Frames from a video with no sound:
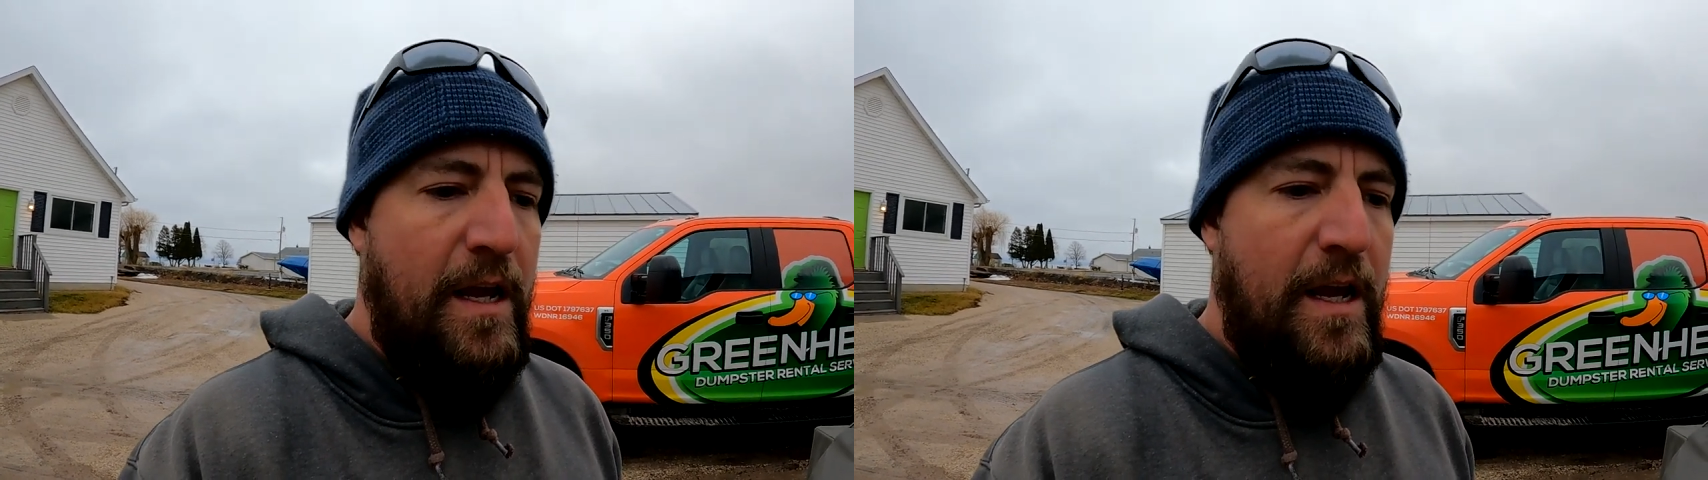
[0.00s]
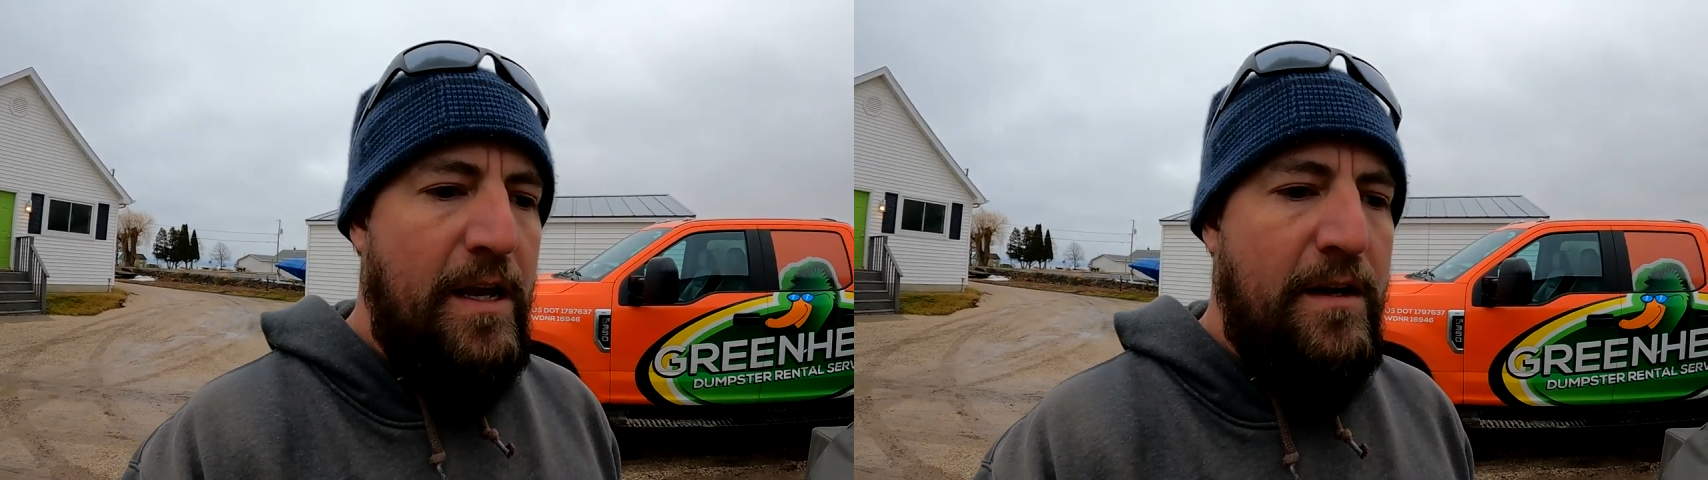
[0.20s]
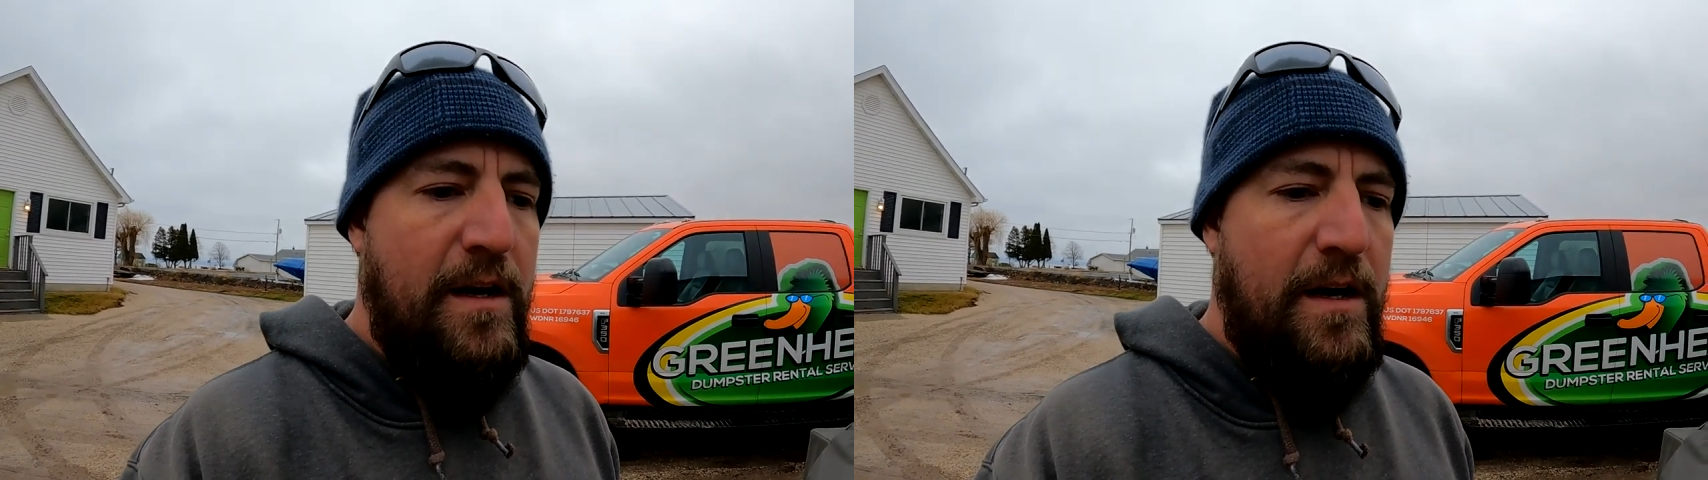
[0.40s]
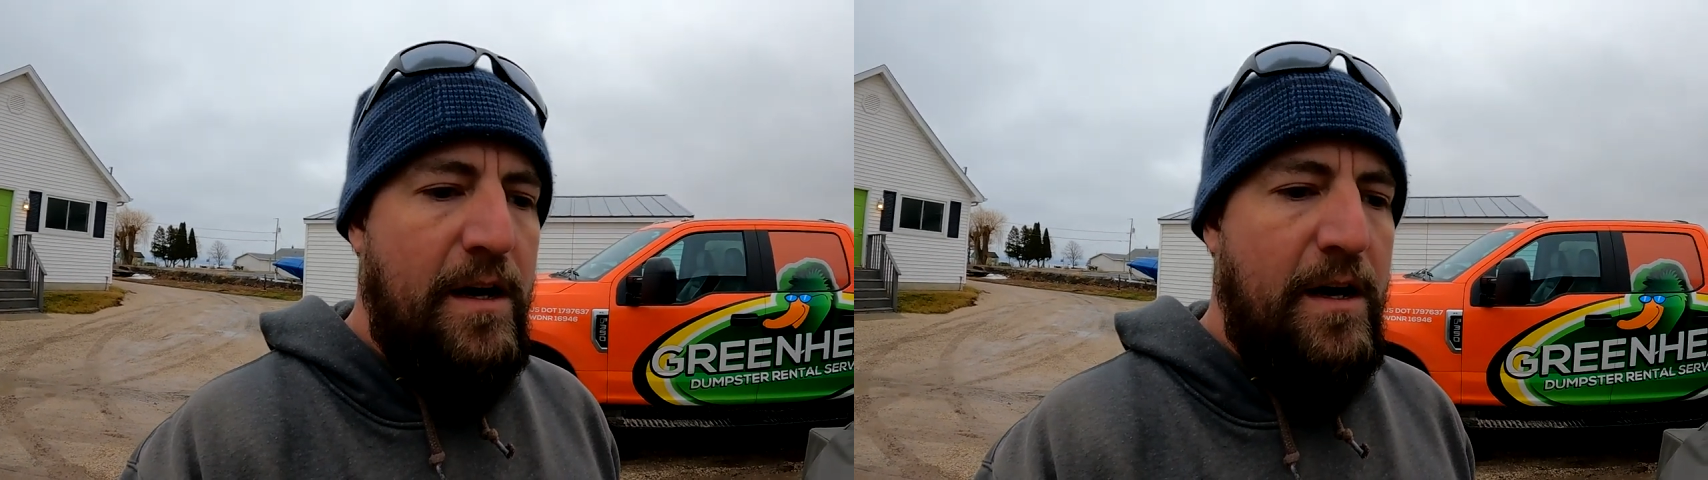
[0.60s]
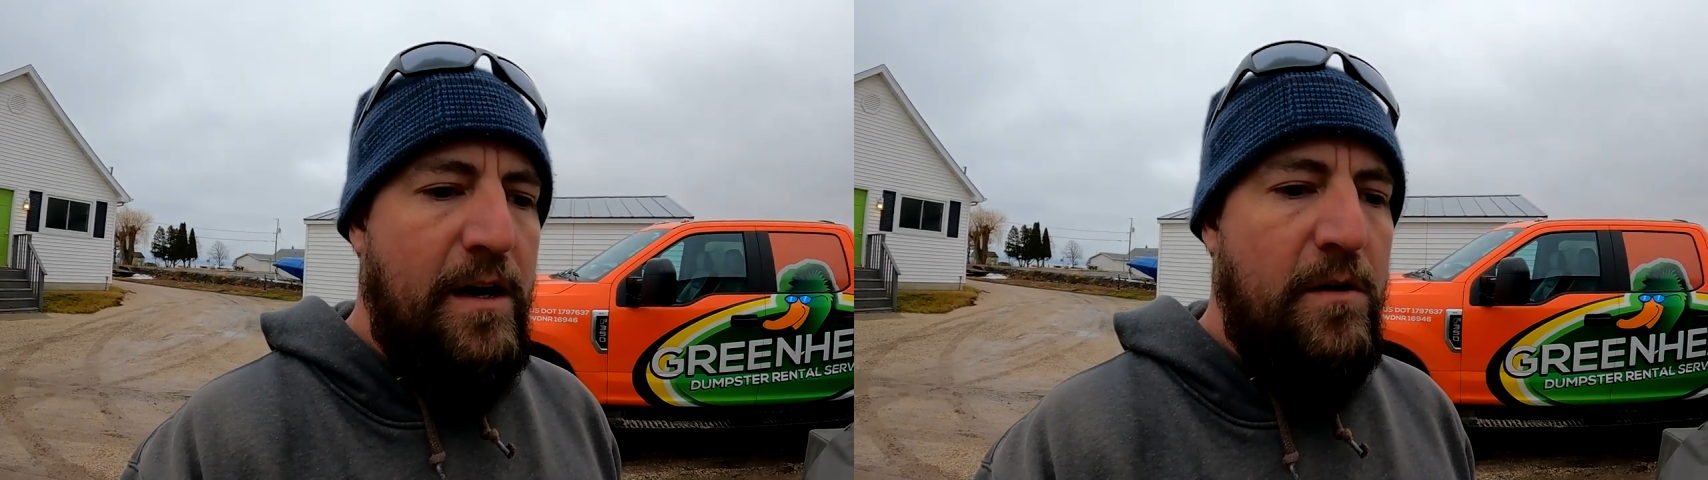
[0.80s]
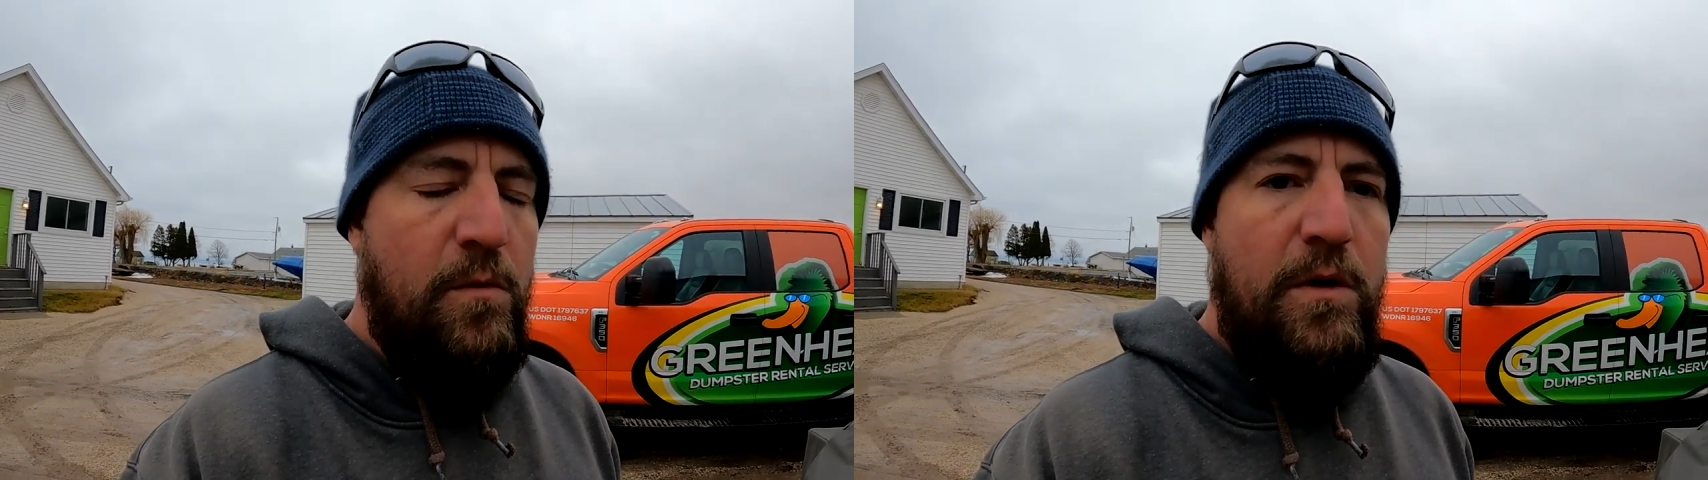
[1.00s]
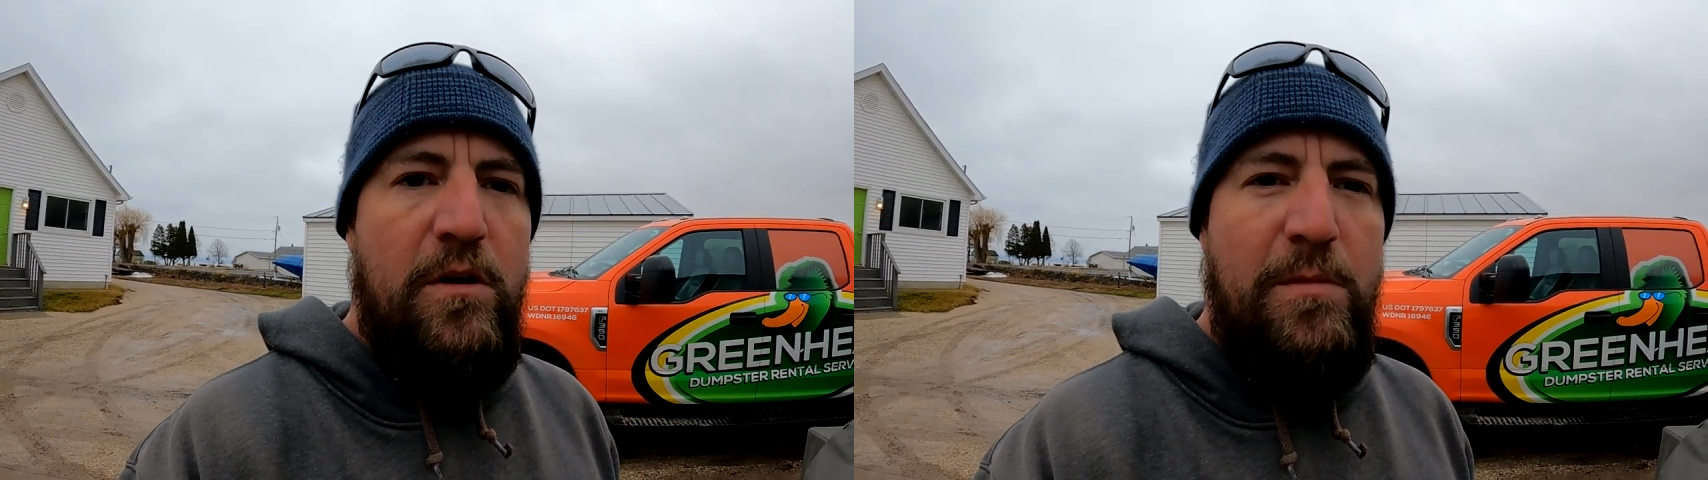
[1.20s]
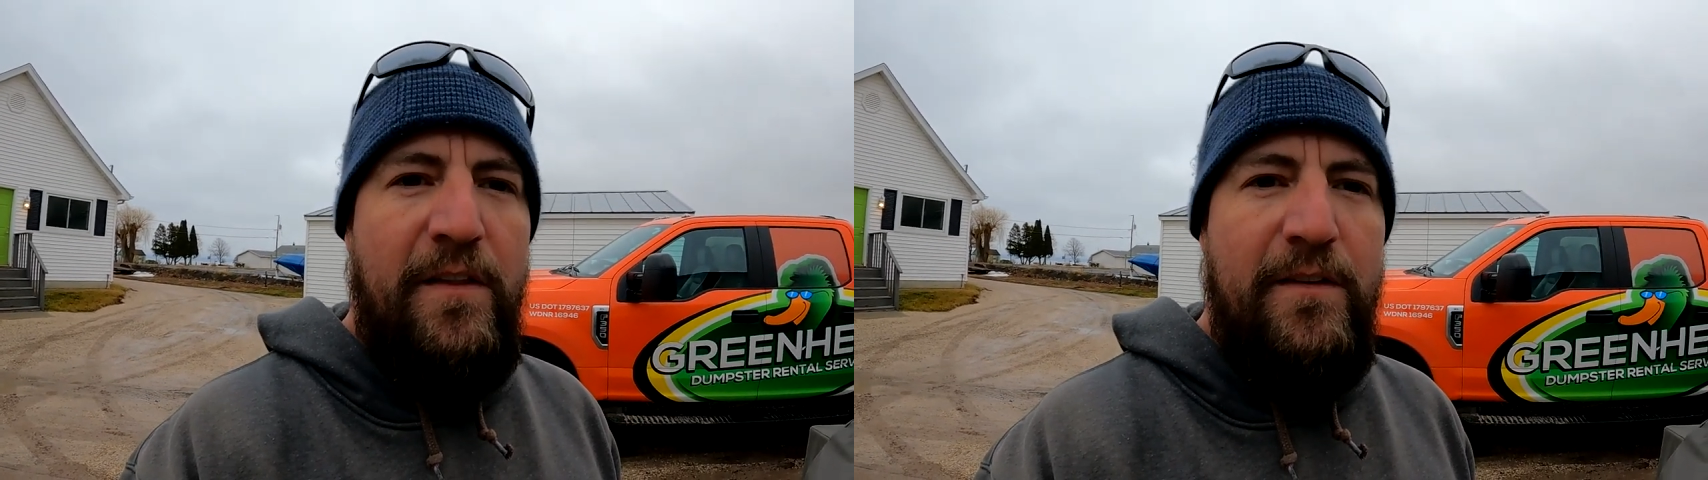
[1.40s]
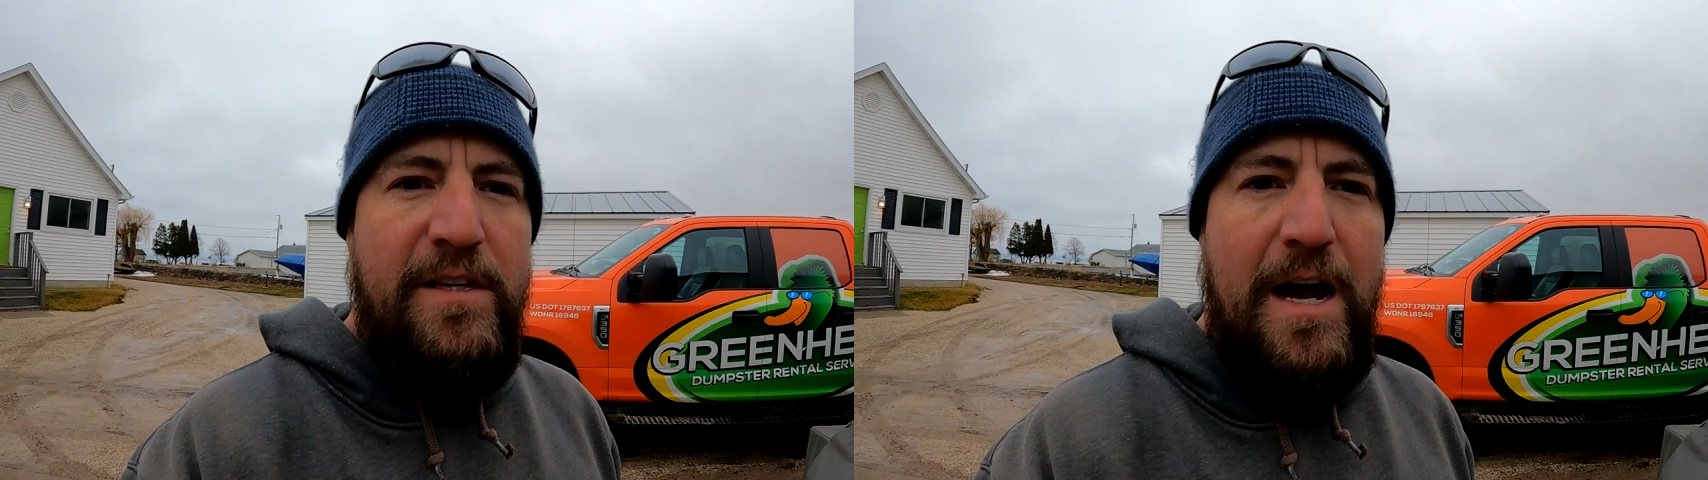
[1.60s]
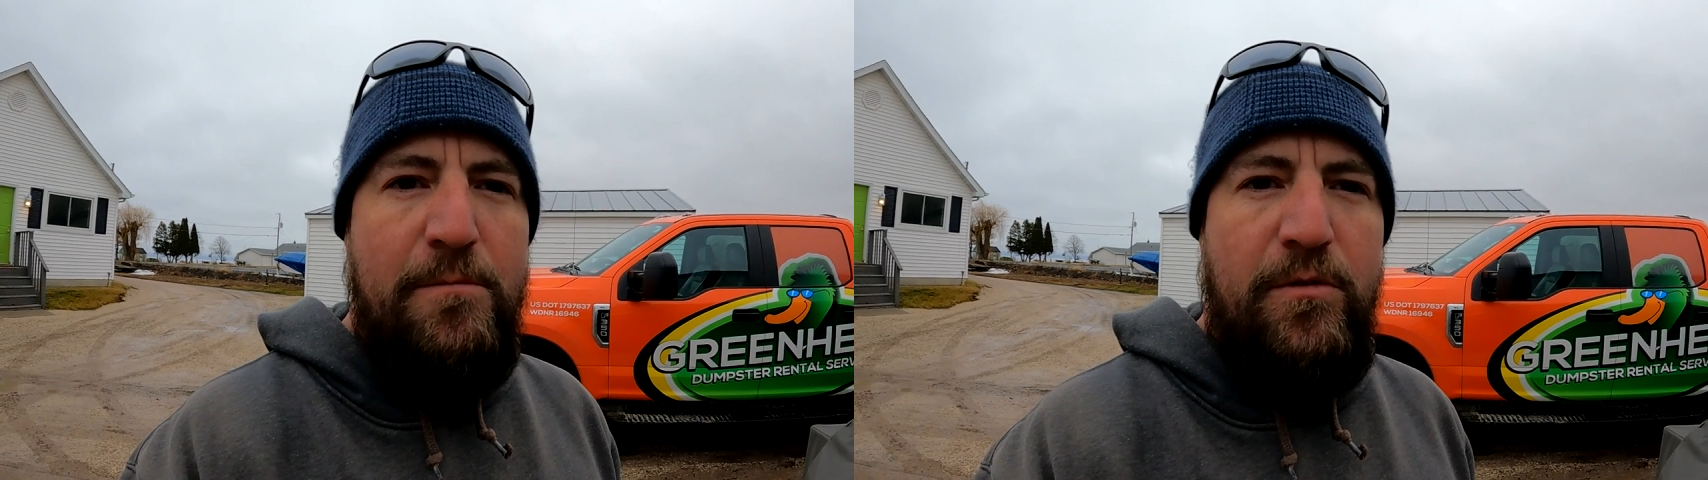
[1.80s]
And uh, we would have been in the
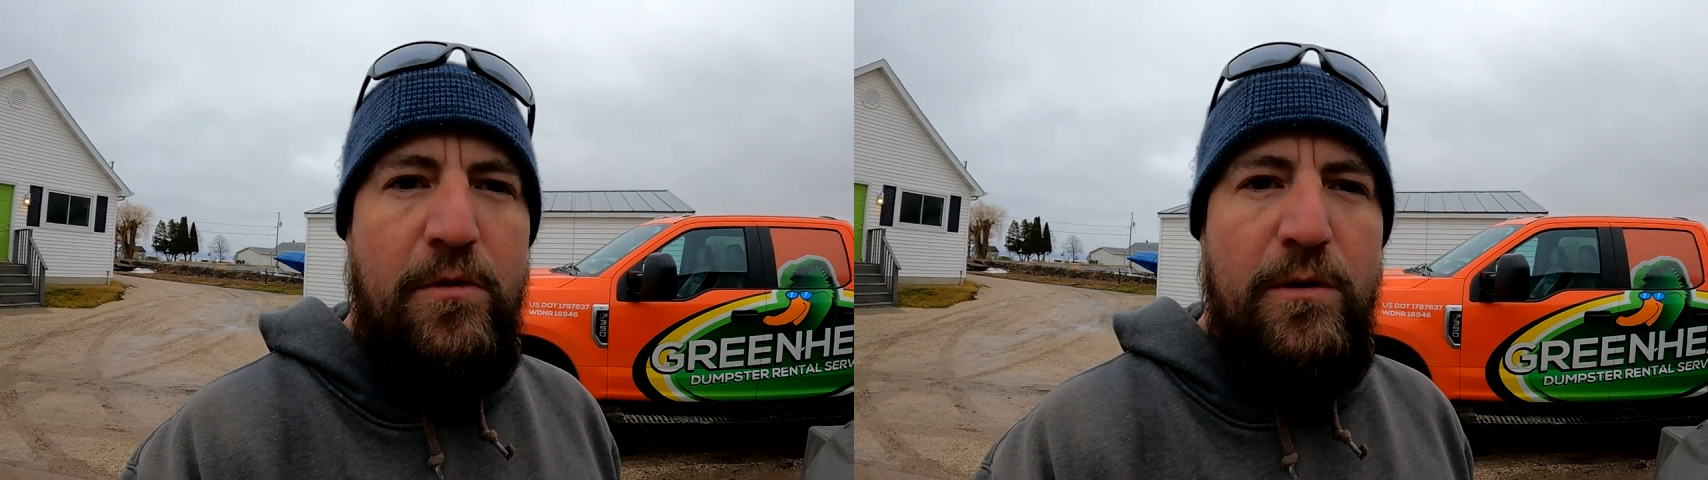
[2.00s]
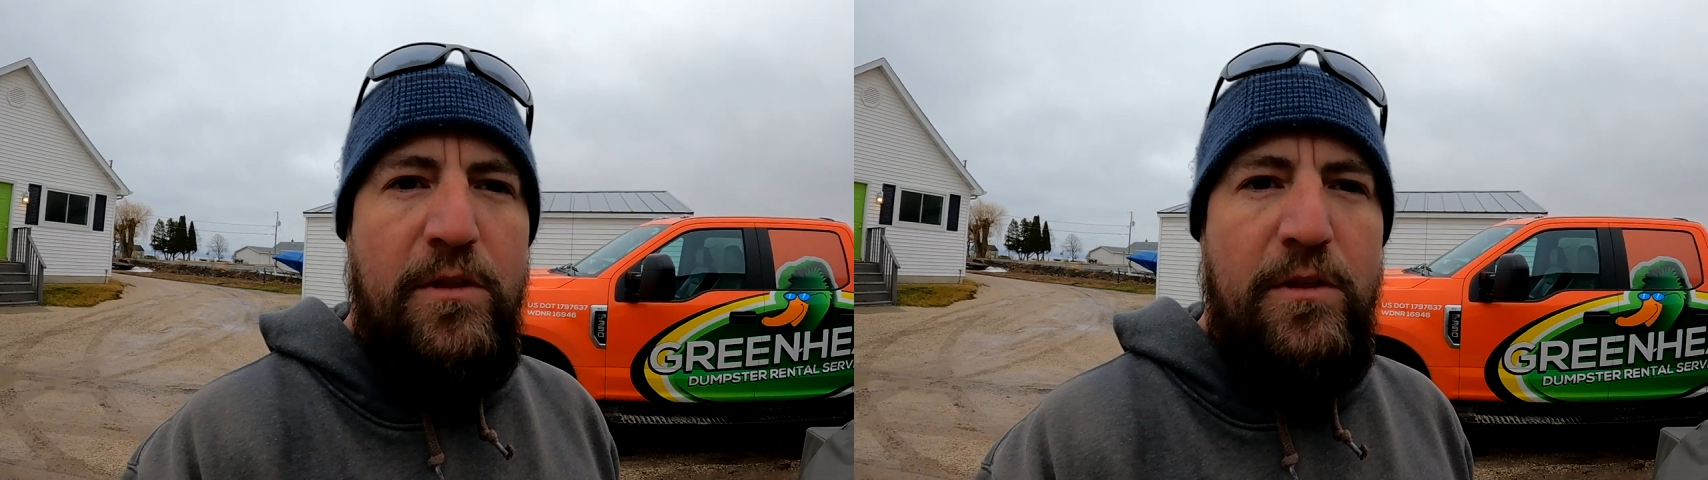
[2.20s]
top three